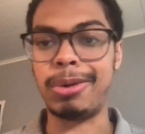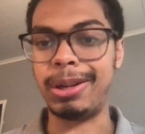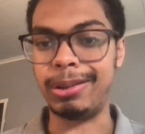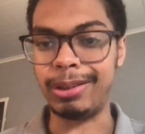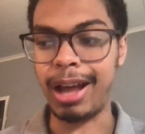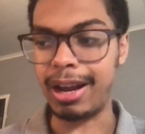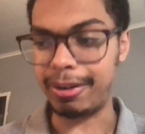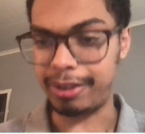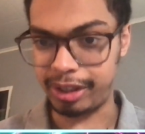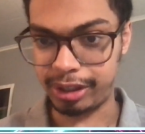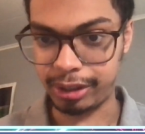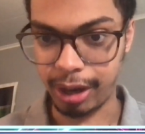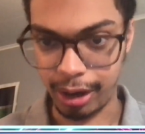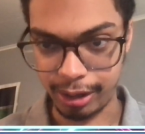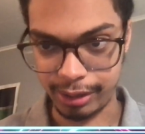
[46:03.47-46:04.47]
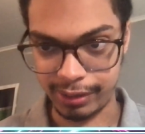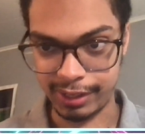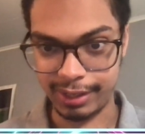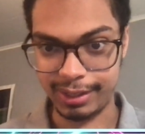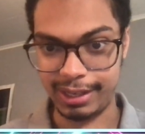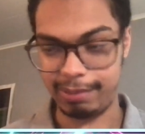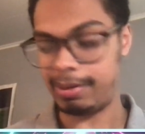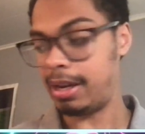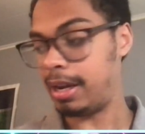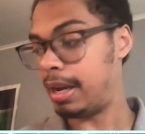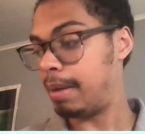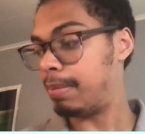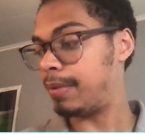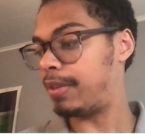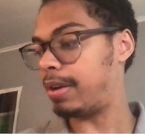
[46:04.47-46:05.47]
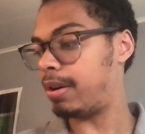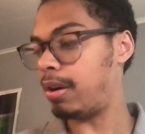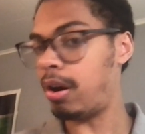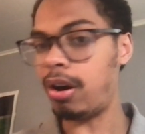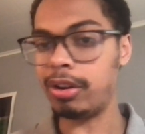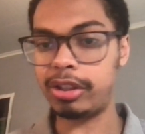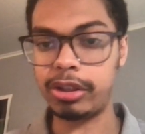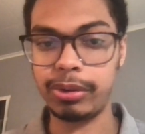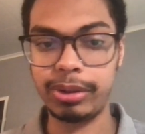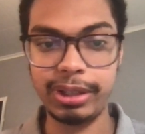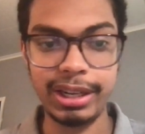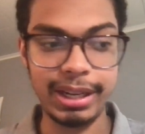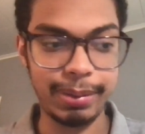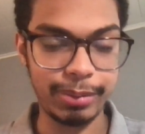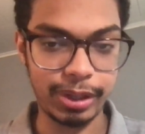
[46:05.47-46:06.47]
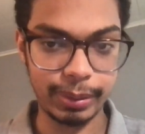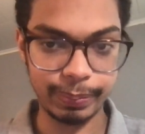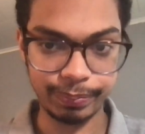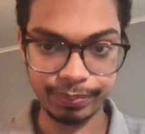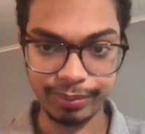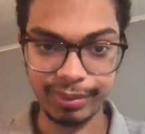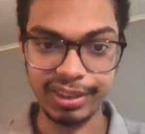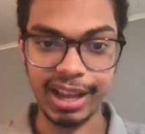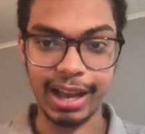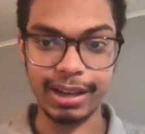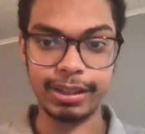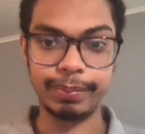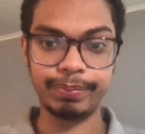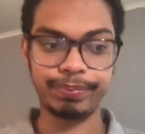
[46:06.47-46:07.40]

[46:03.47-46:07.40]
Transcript: a lot of stars in this team, but there are also teams that